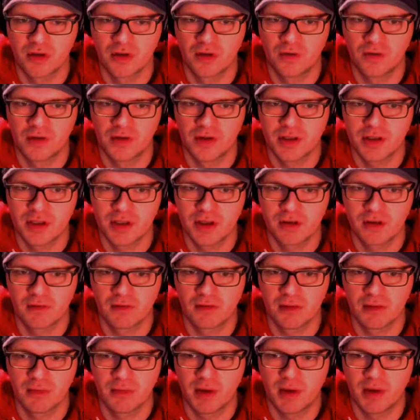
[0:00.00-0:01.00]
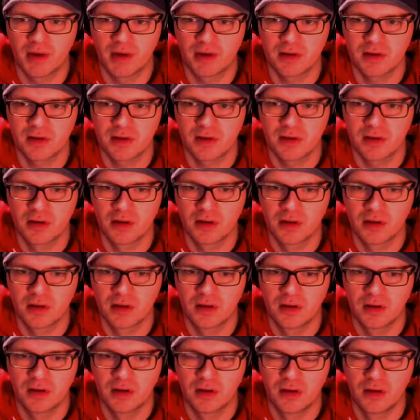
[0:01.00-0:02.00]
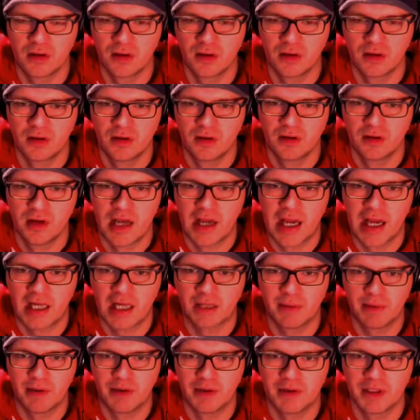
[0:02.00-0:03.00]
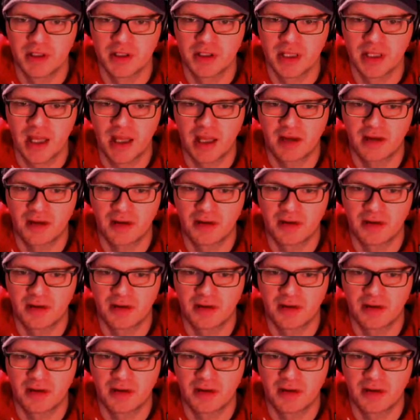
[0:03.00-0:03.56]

Obviously 3-bet. How can we lose this hand?